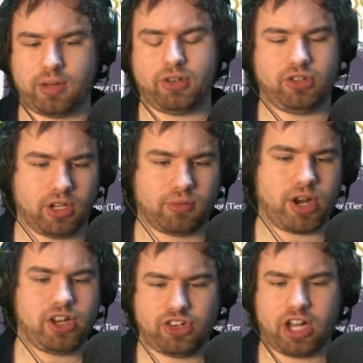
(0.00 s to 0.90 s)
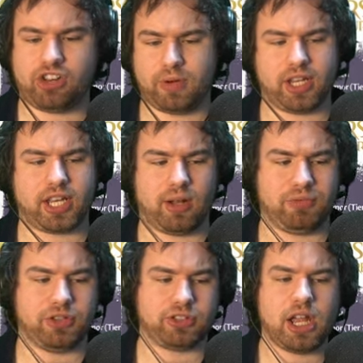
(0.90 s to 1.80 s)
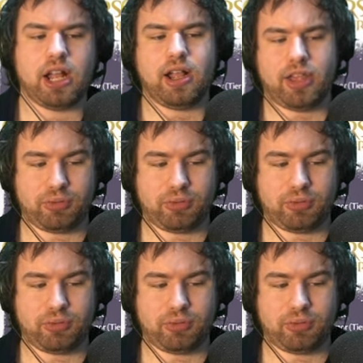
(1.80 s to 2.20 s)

mission or raid challenge mode encounters. This